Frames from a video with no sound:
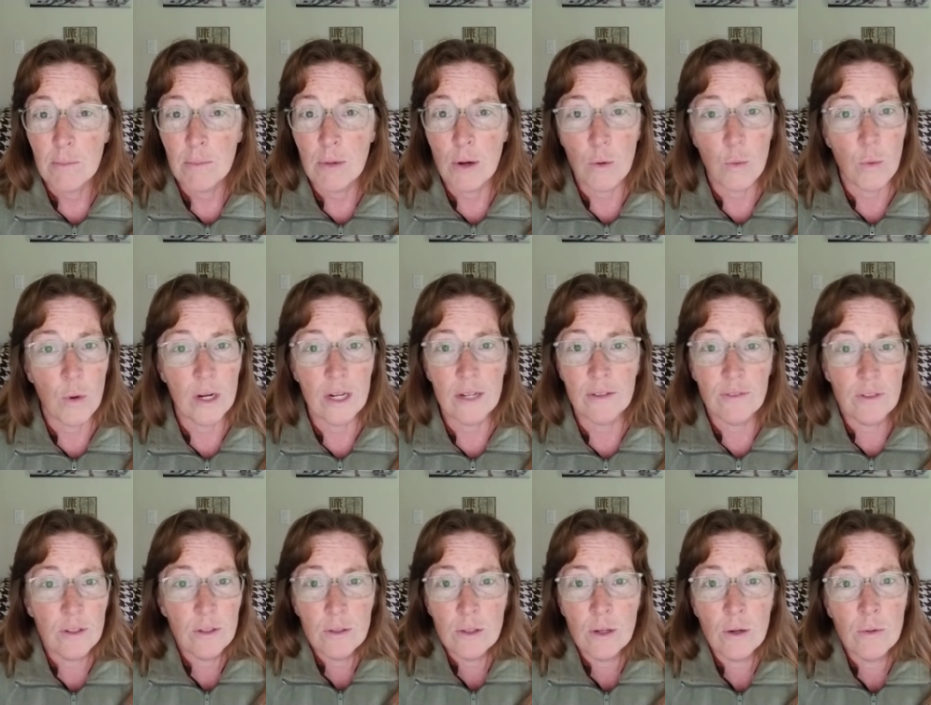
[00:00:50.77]
But what
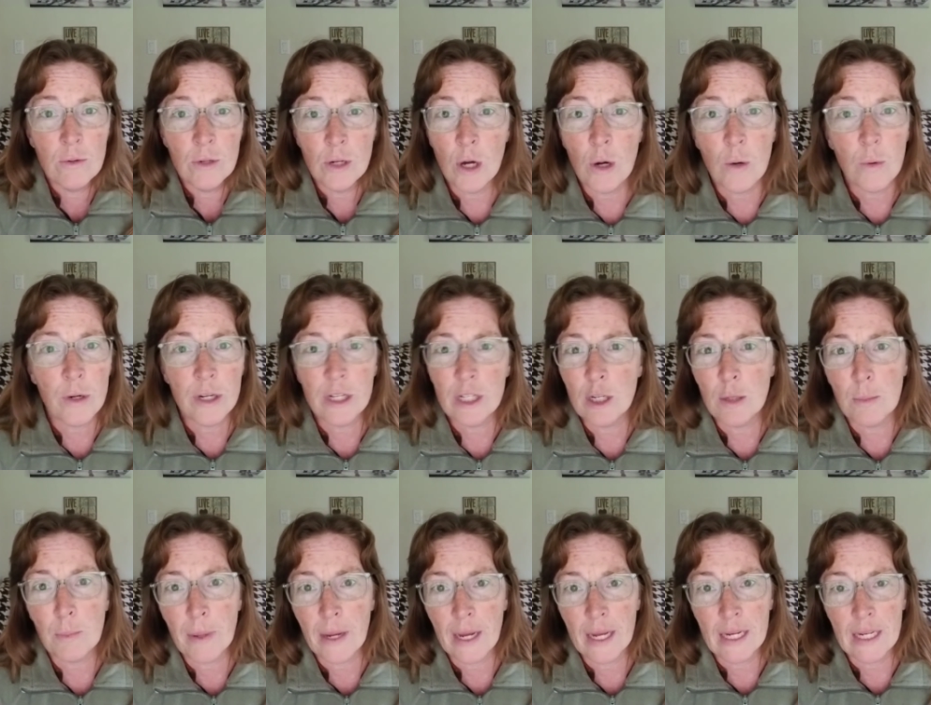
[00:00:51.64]
if you don't know where
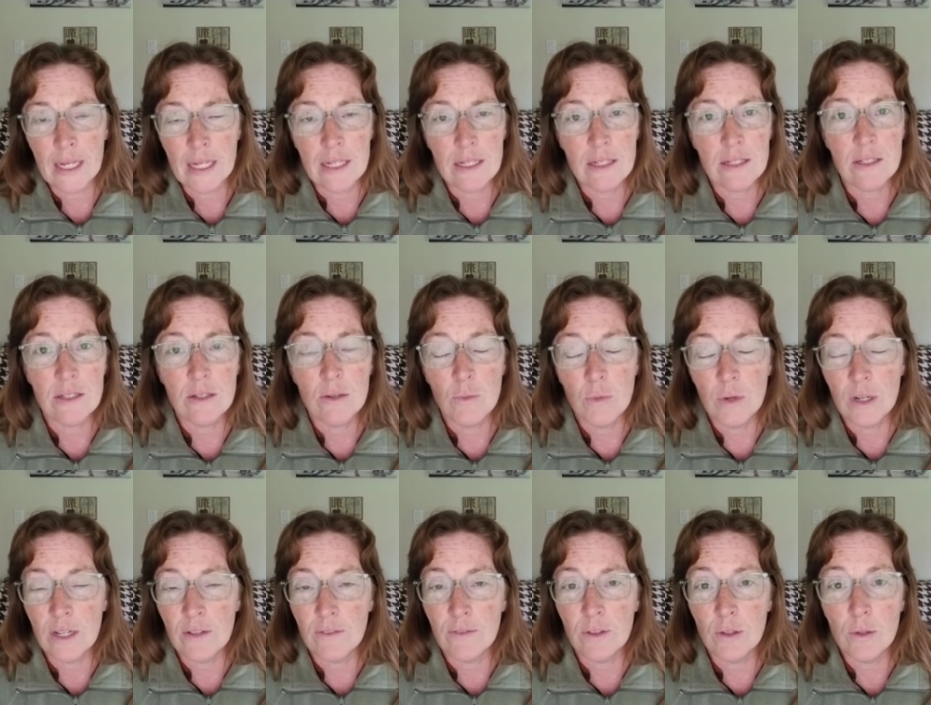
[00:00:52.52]
your pet is?
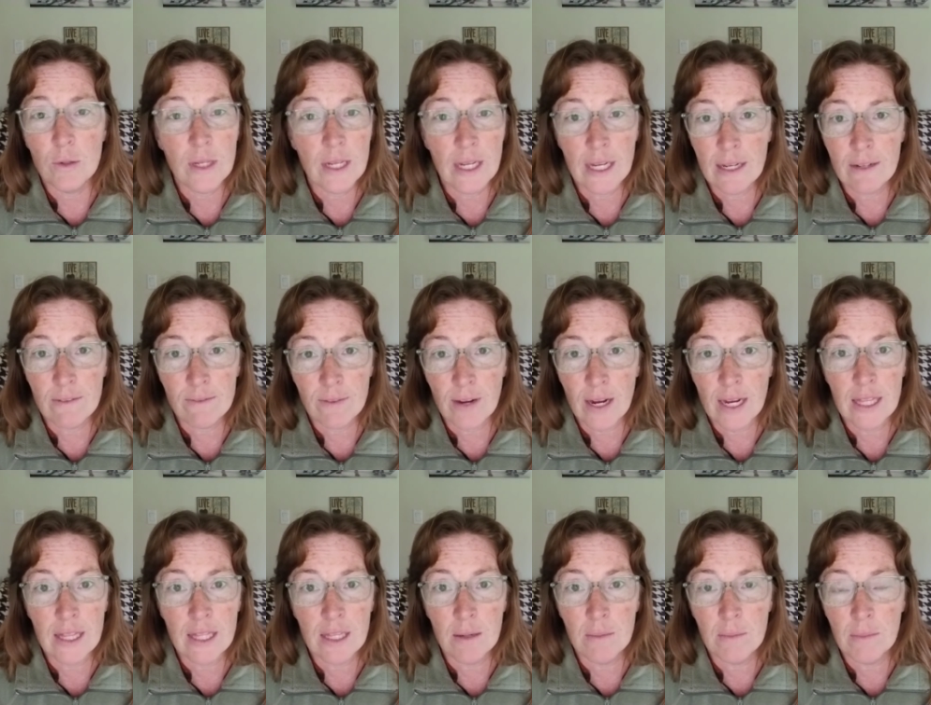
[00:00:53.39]
What if you can't
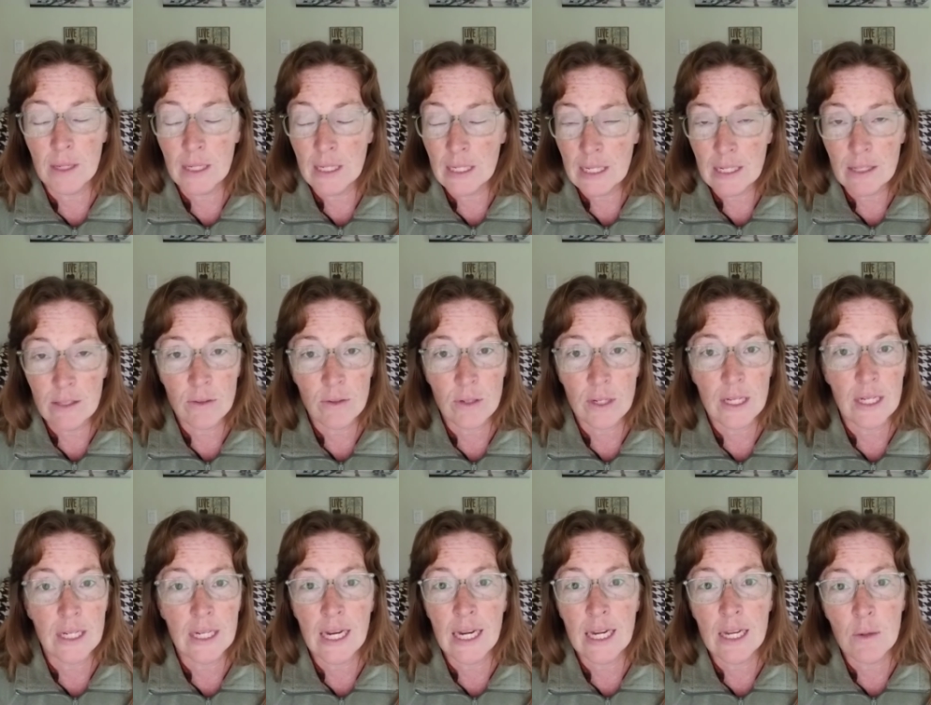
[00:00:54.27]
find them and neither
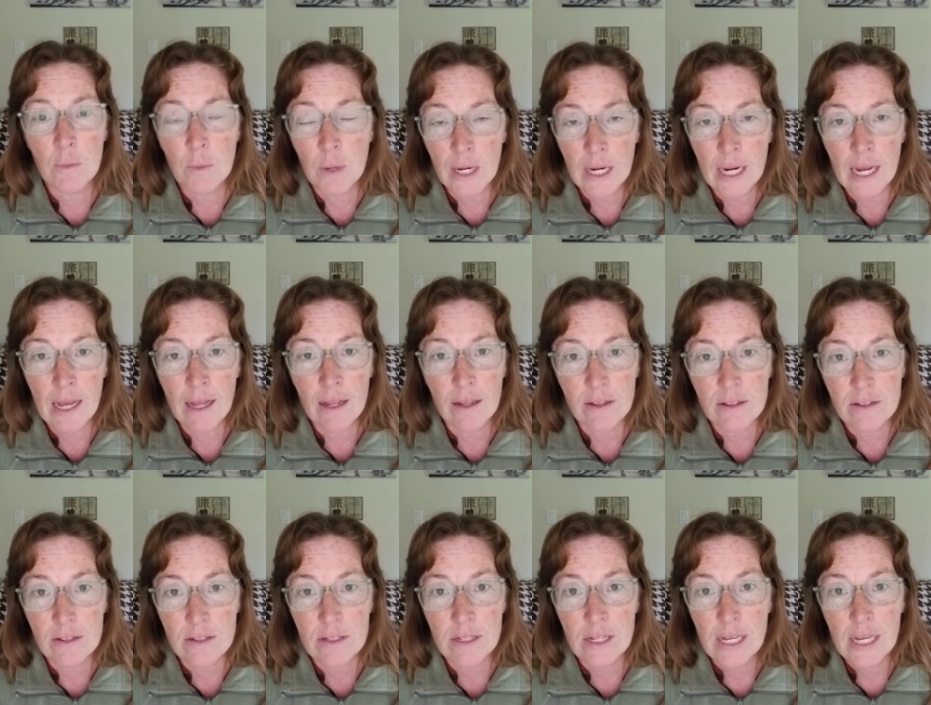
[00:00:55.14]
can anyone
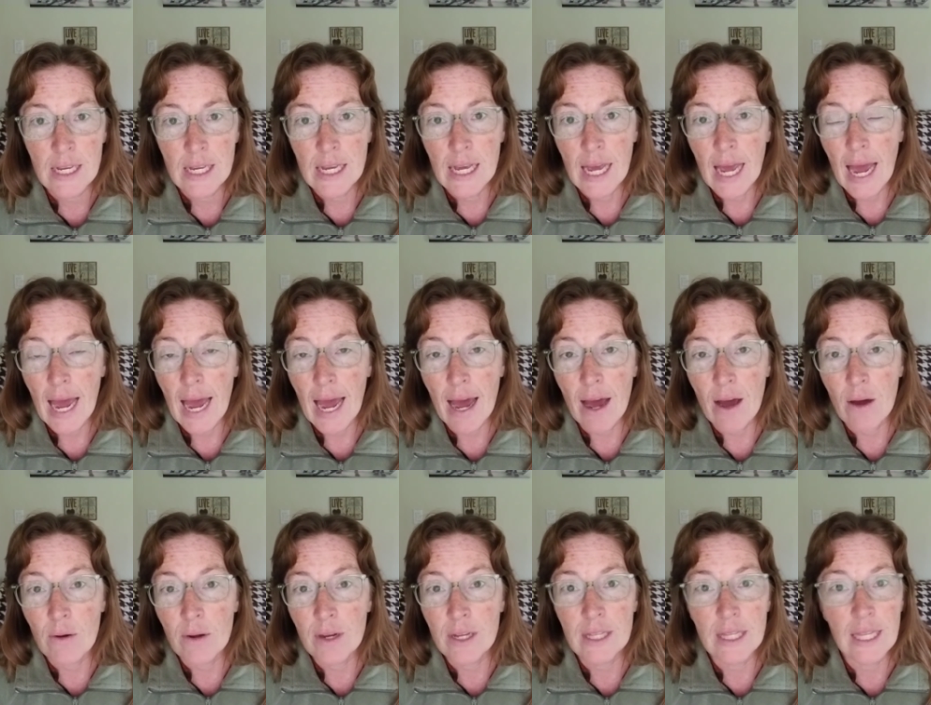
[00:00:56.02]
else?
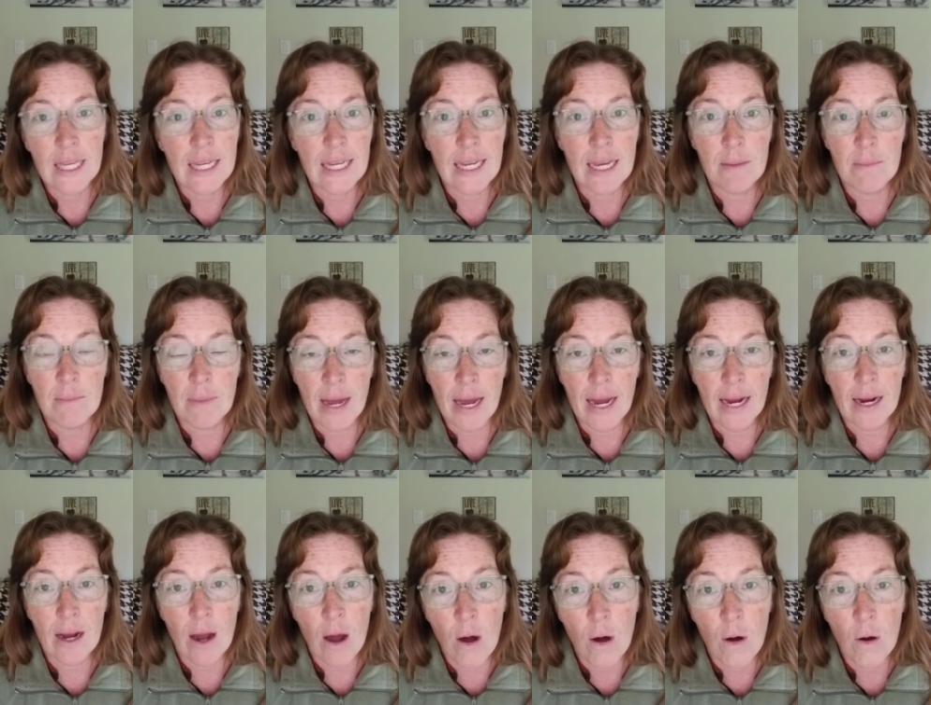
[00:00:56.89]
How can they get
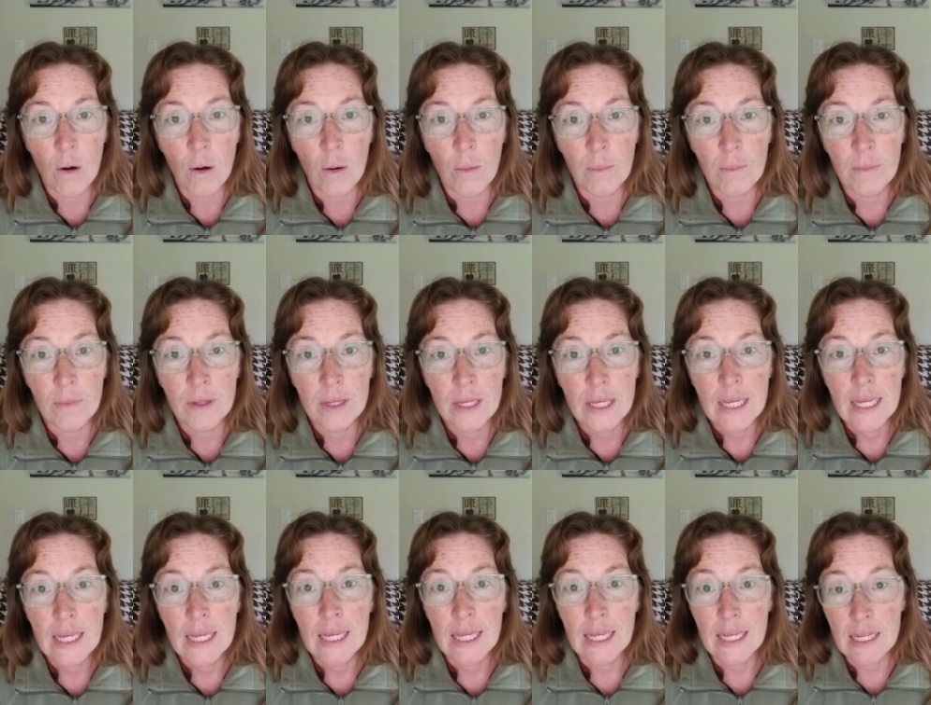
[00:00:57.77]
back home?
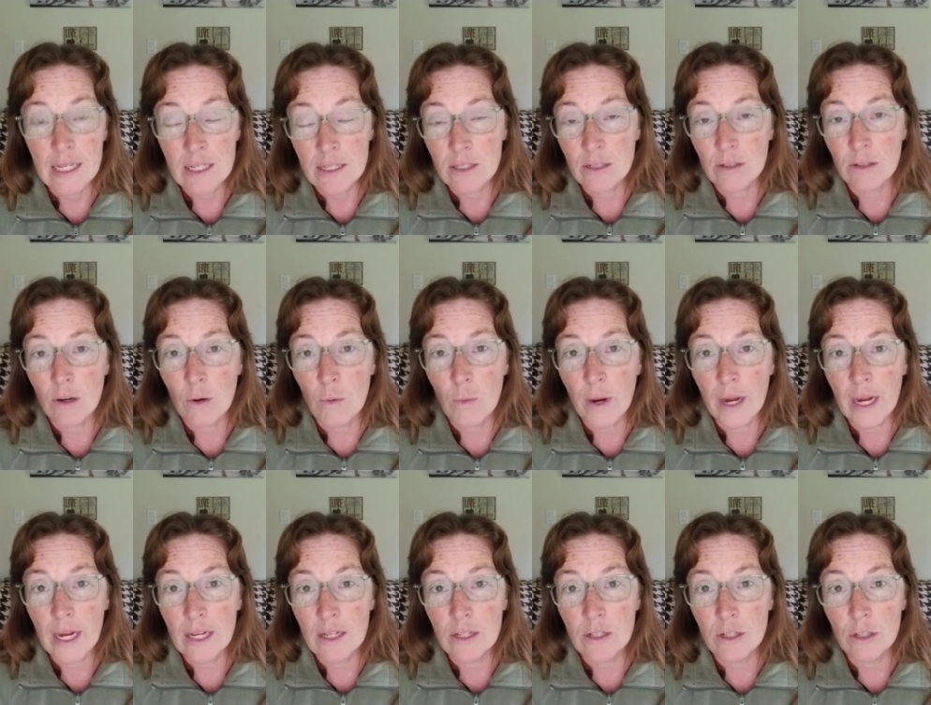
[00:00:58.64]
Is there a
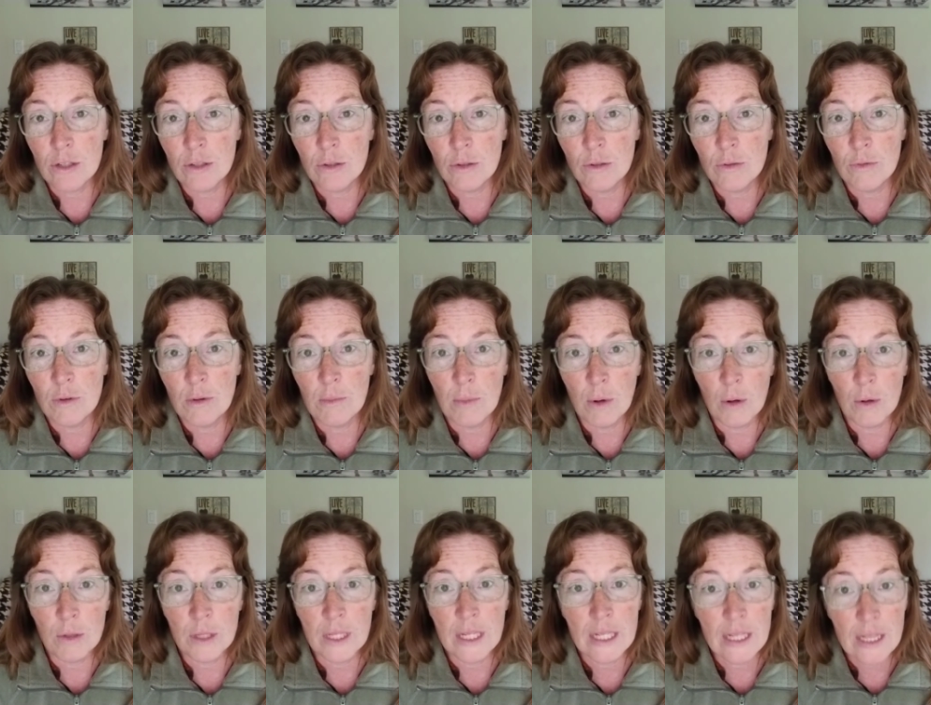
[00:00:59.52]
way to
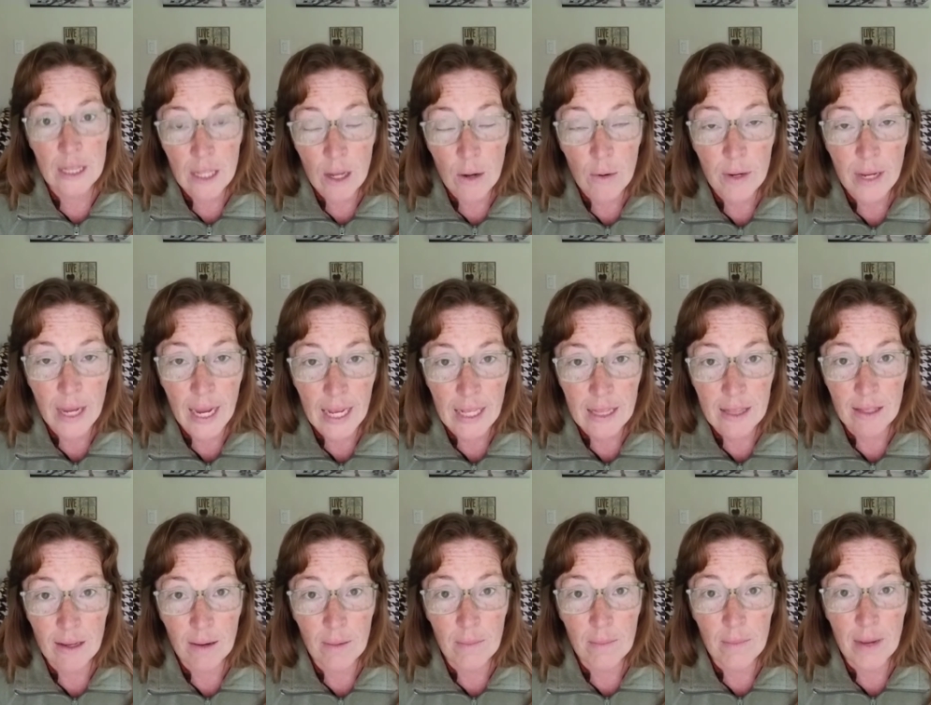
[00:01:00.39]
remotely locate
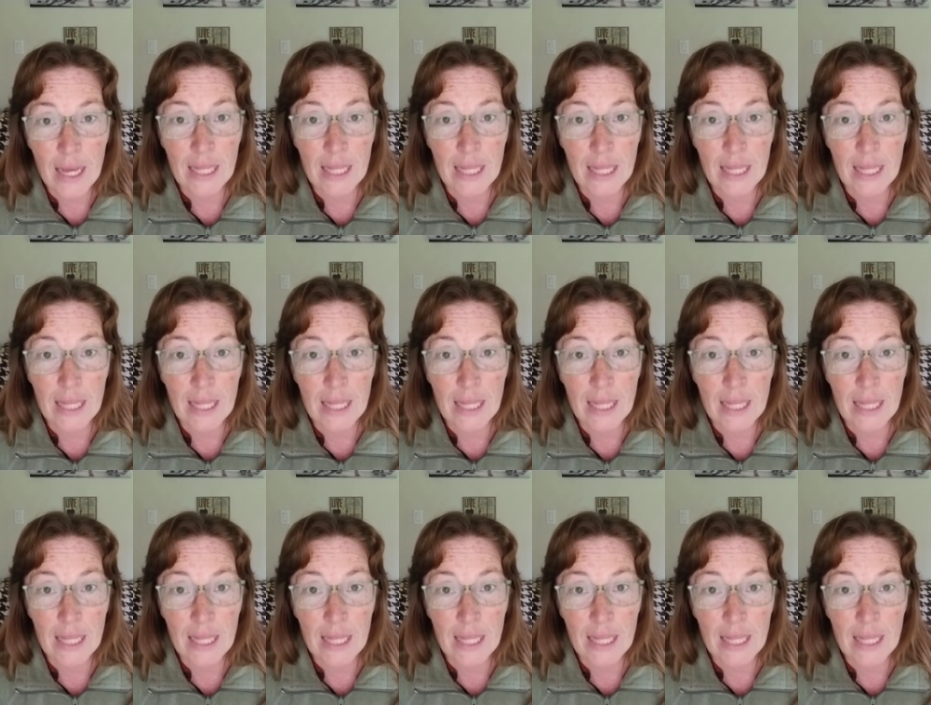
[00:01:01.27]
them?